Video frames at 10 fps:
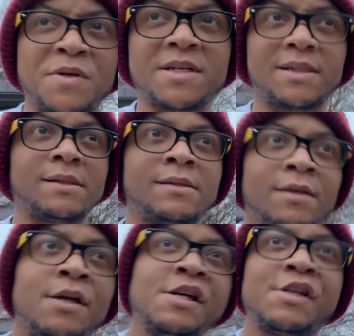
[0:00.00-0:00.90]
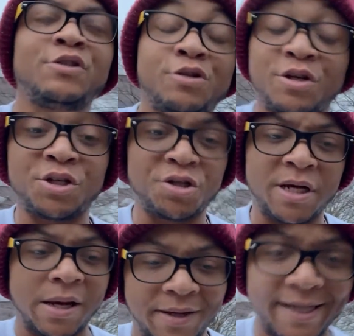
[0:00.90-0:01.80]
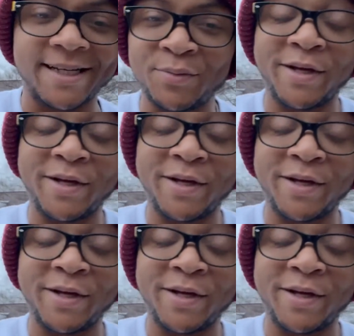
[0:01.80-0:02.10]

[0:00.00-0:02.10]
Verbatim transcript: be a tradition now, I guess.